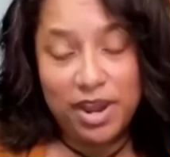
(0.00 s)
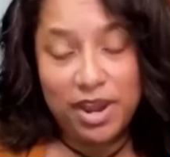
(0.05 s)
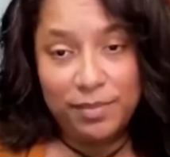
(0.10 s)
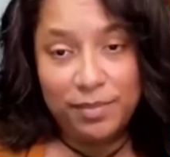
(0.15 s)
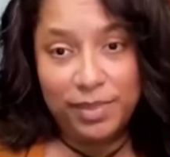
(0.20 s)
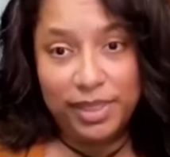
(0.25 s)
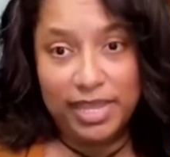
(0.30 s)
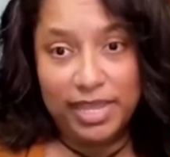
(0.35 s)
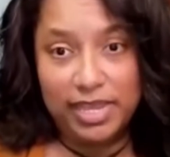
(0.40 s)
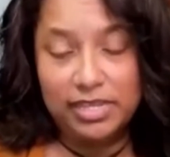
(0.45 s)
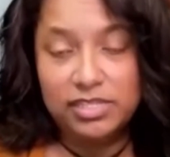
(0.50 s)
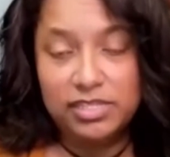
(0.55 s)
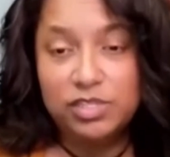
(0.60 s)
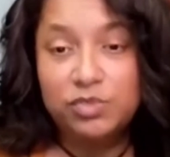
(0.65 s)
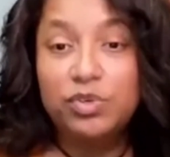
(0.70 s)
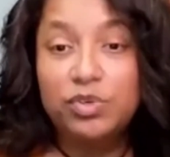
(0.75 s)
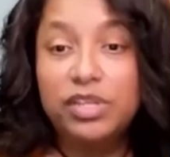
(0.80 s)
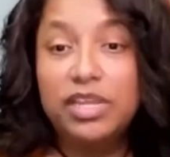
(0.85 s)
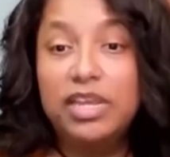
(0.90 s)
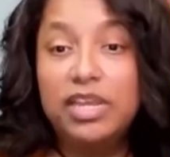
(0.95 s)
women
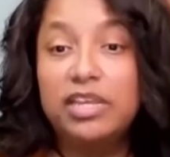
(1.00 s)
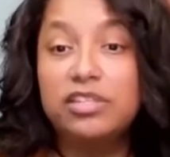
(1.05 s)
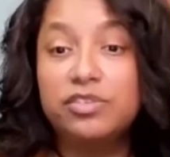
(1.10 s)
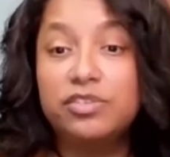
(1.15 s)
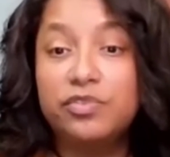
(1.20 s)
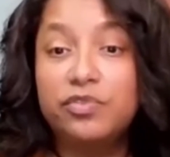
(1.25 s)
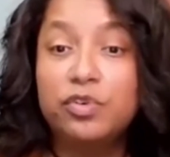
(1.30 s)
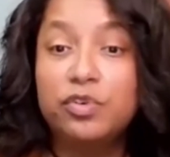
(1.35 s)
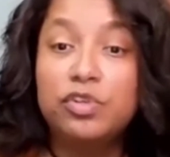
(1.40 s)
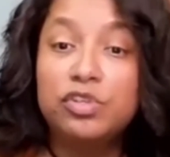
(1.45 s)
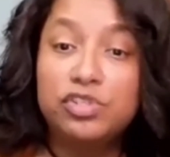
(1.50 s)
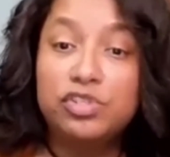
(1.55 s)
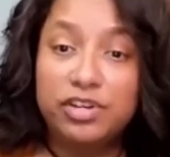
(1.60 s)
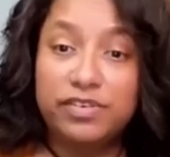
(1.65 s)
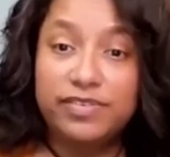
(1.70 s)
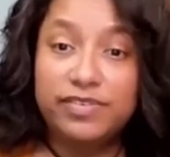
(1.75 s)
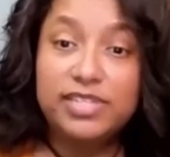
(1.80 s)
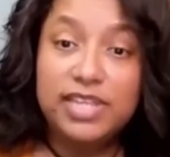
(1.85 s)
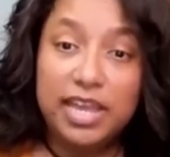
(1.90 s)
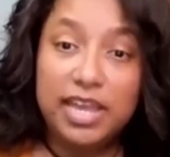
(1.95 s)
Baltasar was involved
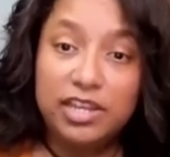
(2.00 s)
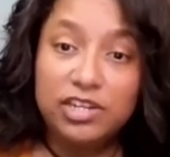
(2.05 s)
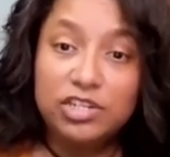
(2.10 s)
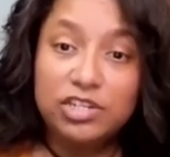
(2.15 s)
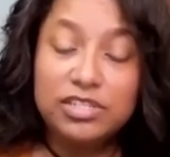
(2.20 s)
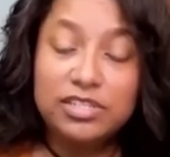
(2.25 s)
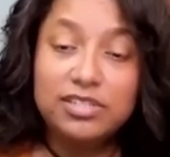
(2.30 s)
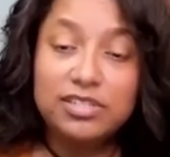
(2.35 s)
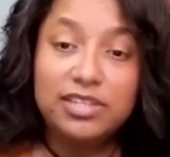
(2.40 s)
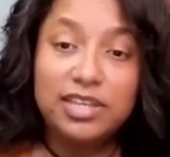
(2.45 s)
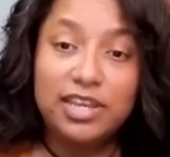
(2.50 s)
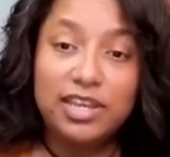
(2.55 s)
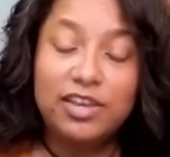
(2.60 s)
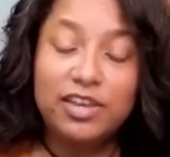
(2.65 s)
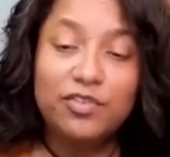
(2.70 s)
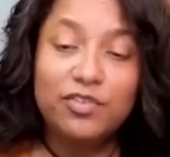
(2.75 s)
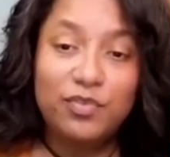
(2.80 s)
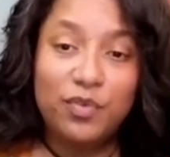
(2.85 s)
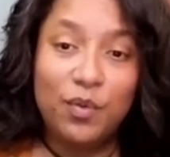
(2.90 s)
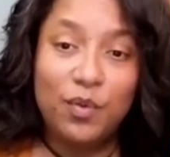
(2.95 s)
with, the
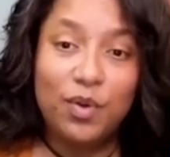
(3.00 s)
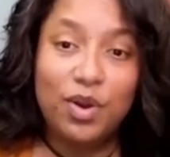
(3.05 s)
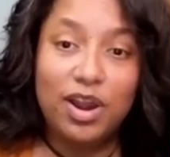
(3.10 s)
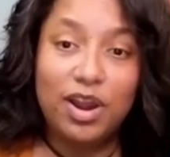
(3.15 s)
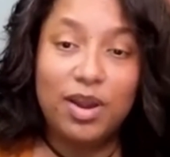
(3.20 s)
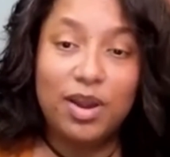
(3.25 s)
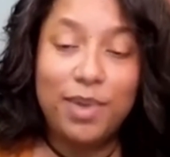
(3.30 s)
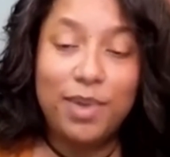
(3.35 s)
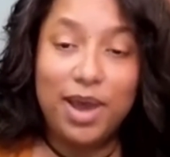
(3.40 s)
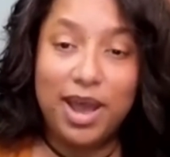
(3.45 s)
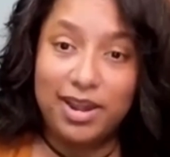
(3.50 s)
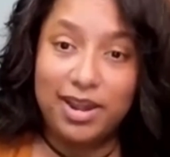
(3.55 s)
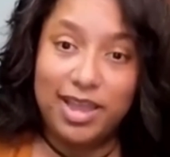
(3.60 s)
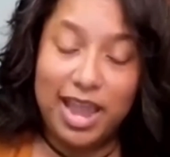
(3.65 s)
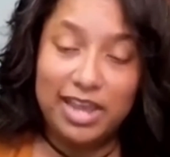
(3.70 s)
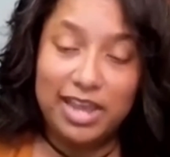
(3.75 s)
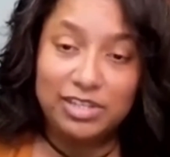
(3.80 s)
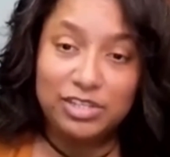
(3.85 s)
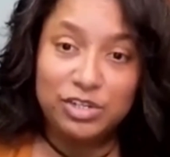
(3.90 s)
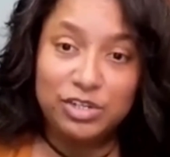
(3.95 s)
decision to go along
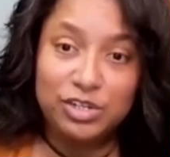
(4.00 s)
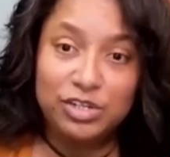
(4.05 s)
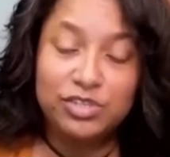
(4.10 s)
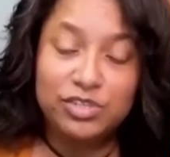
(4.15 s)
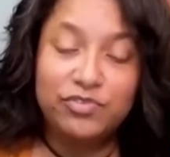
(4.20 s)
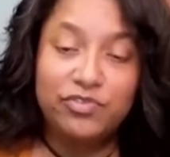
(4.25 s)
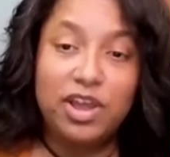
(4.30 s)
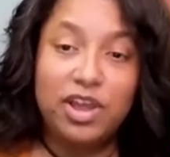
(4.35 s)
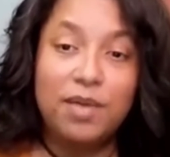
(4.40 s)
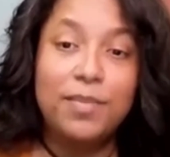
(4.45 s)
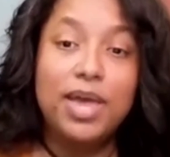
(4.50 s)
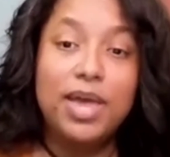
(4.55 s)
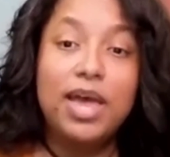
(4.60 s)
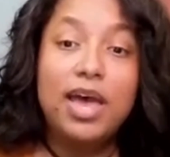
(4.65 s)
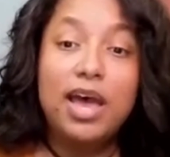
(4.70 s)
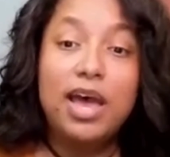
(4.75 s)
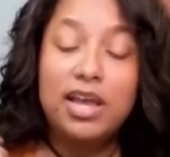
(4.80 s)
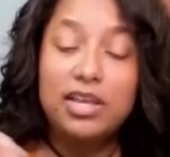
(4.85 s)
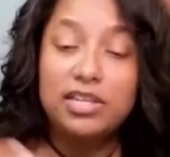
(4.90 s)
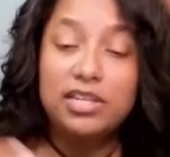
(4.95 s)
came from fear, not
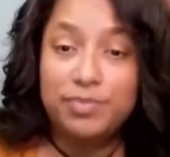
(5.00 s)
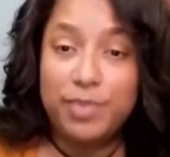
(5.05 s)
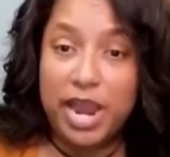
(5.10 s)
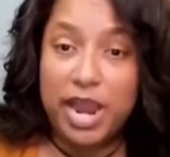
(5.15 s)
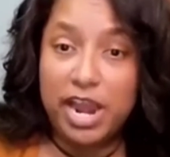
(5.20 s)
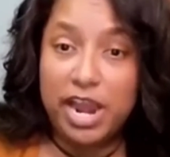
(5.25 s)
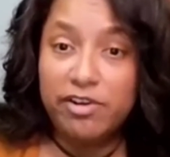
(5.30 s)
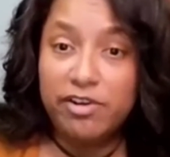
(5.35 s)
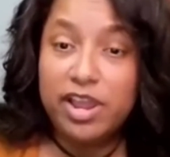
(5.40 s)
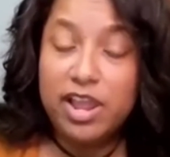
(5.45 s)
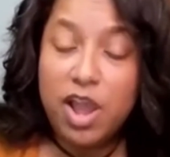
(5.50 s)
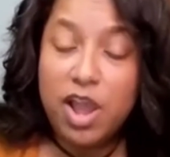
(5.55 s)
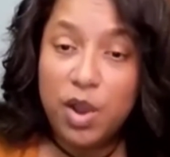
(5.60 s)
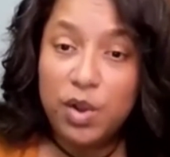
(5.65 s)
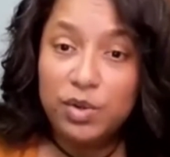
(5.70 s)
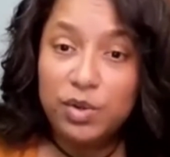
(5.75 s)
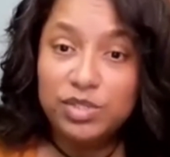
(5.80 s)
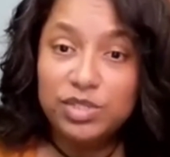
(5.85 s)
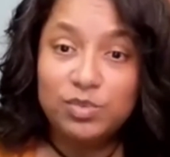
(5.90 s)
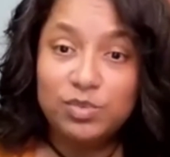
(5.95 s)
just fear of
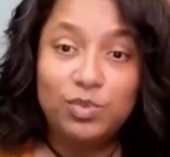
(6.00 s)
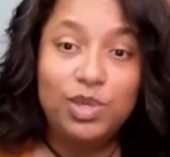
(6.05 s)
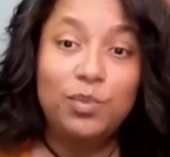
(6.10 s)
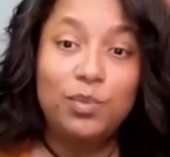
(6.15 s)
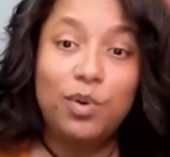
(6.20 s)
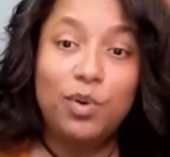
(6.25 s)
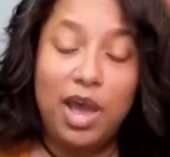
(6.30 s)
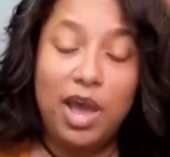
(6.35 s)
losing a job,